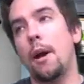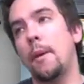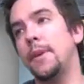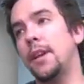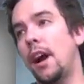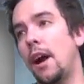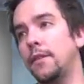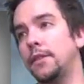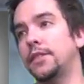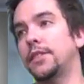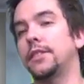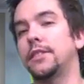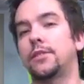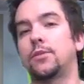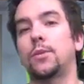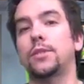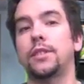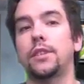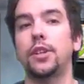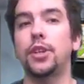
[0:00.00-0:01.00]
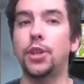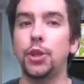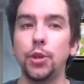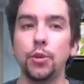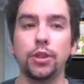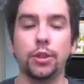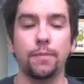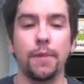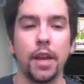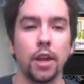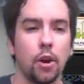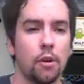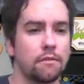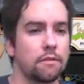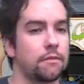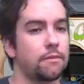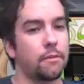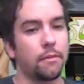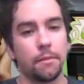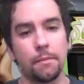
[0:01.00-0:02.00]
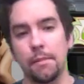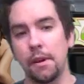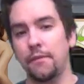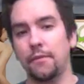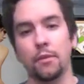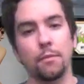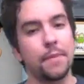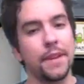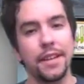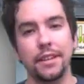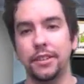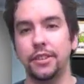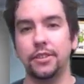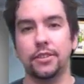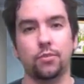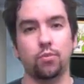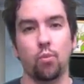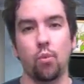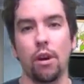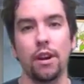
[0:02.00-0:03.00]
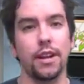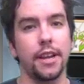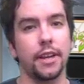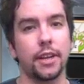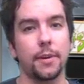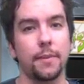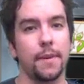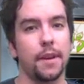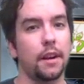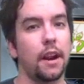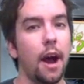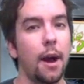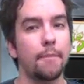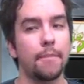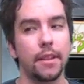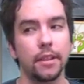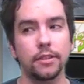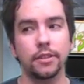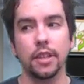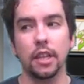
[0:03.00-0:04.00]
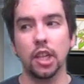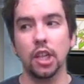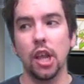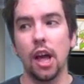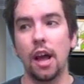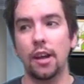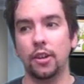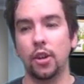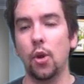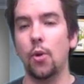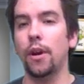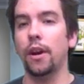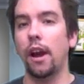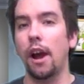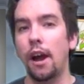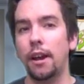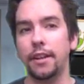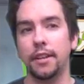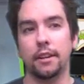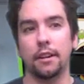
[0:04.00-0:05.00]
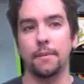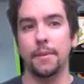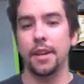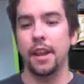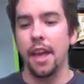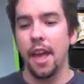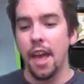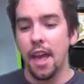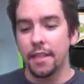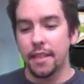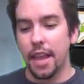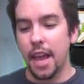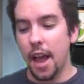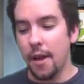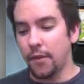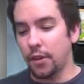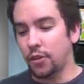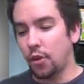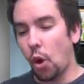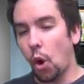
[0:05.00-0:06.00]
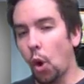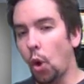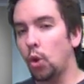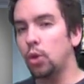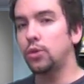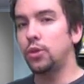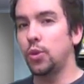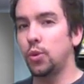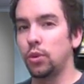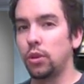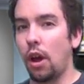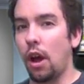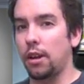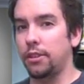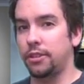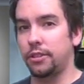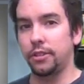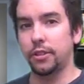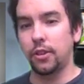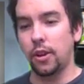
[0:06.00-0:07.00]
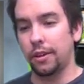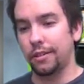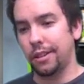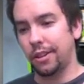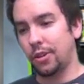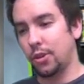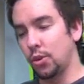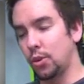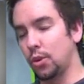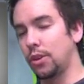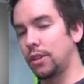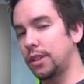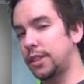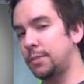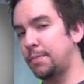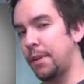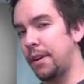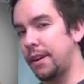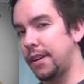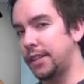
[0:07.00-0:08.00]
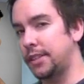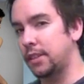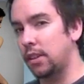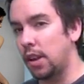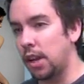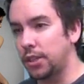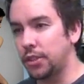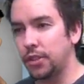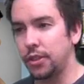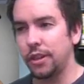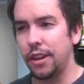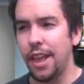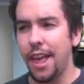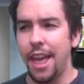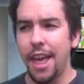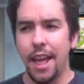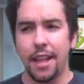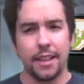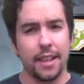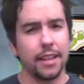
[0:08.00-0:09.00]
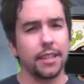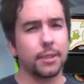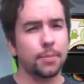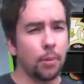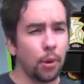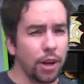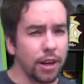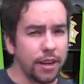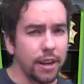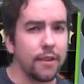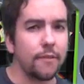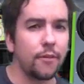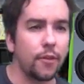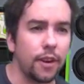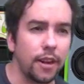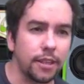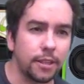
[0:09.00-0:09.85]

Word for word: I mean, honestly, this wasn't a huge makeover, but for being just one increment up, there's a lot going on here. I mean, they have a whole new launcher called the Google Experience Launcher that is pretty different.